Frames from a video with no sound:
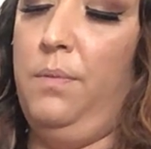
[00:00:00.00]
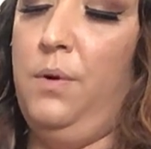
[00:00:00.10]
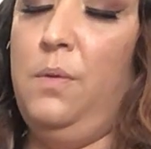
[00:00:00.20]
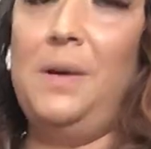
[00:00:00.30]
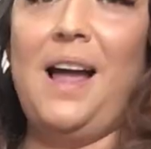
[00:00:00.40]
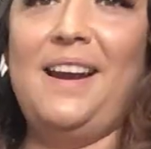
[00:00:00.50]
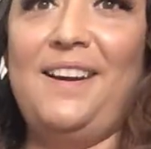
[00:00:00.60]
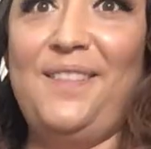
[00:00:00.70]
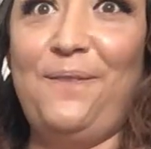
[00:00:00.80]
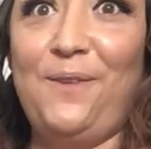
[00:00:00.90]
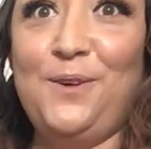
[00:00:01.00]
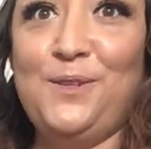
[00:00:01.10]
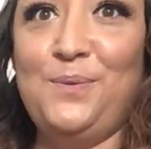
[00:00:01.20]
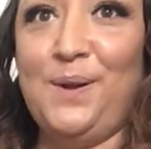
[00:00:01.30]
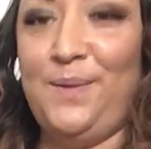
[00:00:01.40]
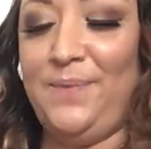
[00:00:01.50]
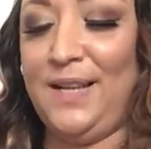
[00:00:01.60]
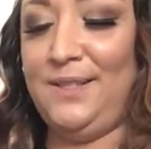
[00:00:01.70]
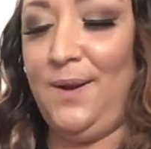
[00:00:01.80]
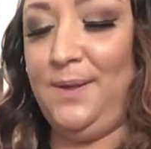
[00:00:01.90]
Boom, got it on the first one.
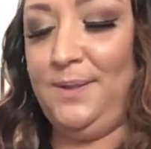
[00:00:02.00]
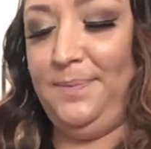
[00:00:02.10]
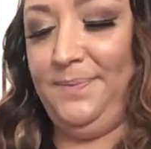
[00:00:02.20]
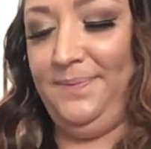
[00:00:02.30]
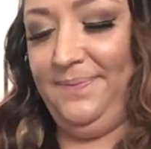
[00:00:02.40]
That's awesome.